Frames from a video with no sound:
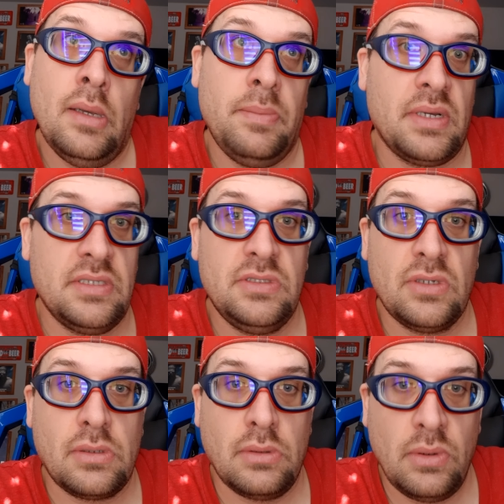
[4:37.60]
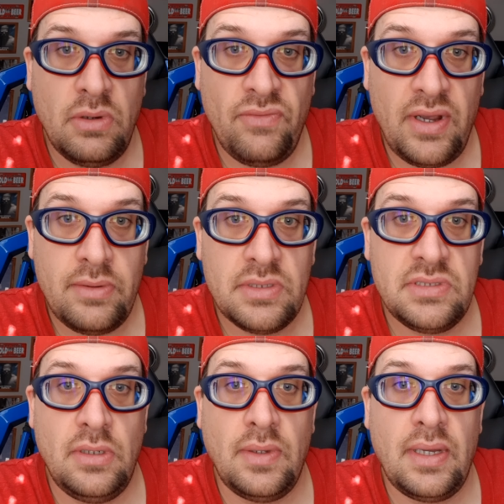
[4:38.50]
because of the coronavirus
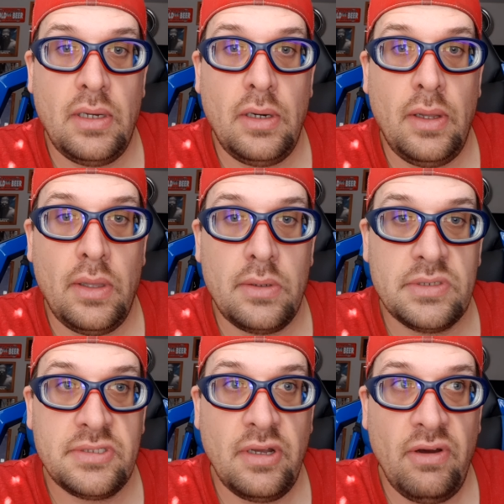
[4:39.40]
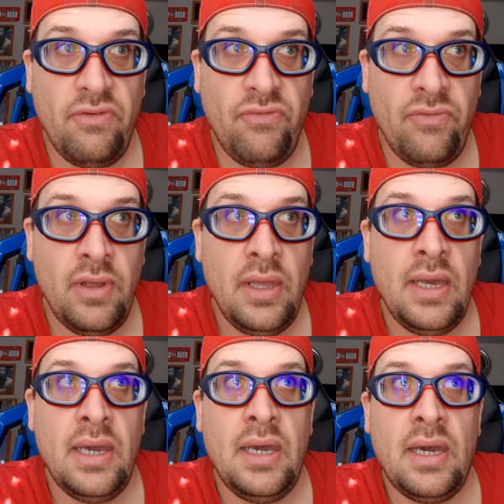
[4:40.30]
and all that other stuff.
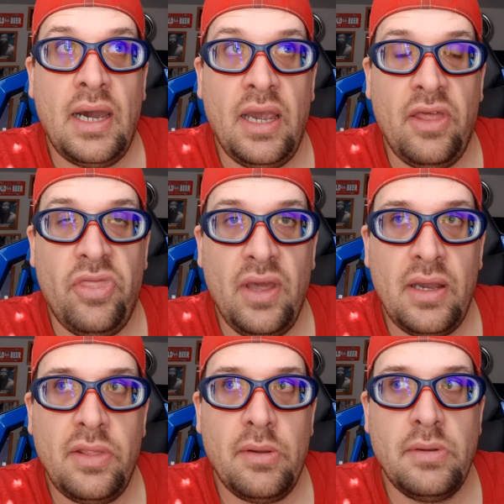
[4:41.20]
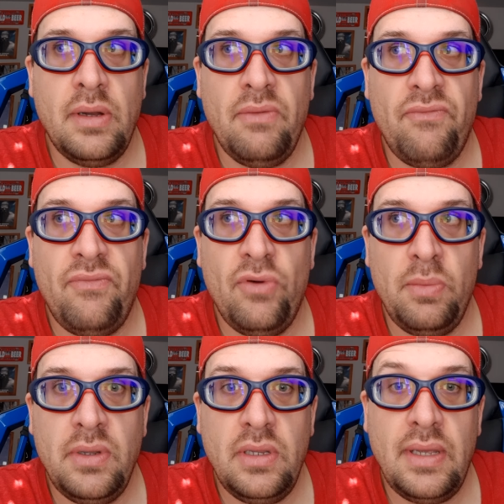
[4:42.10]
I think they're done
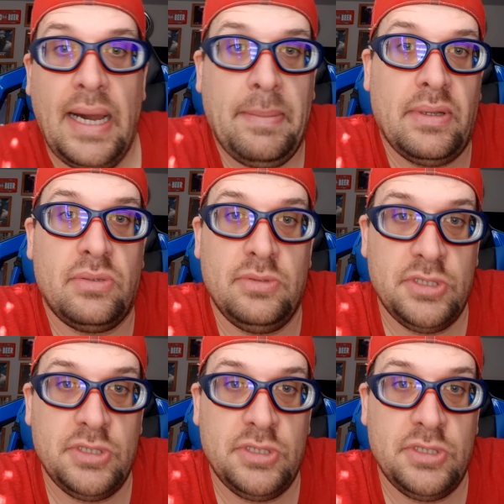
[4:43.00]
filming it. I'm not too